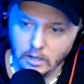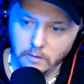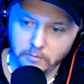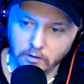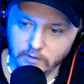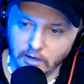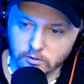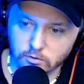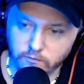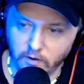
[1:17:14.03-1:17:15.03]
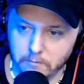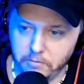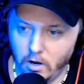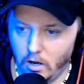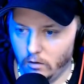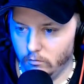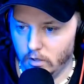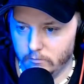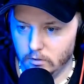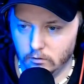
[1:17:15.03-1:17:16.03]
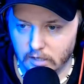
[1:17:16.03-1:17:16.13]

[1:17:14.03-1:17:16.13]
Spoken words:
But everything else was fun. Paul, what up, dude?